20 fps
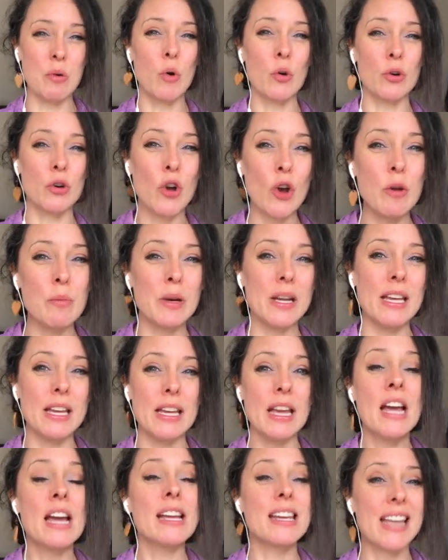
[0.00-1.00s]
or nobody
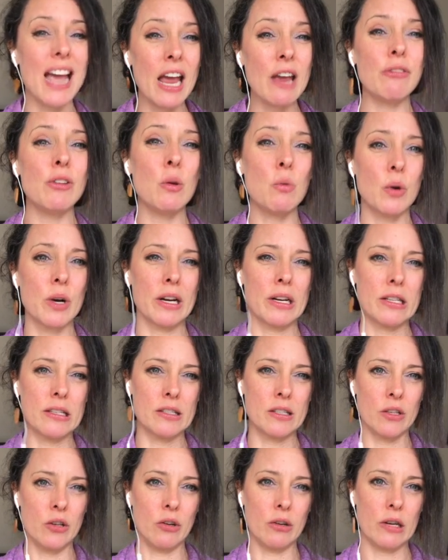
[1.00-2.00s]
gave you what it is
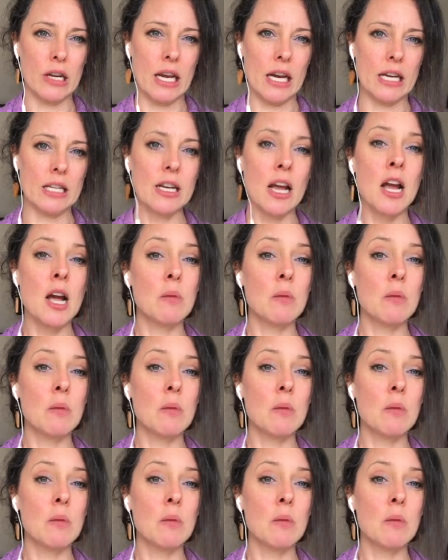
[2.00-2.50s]
that you need,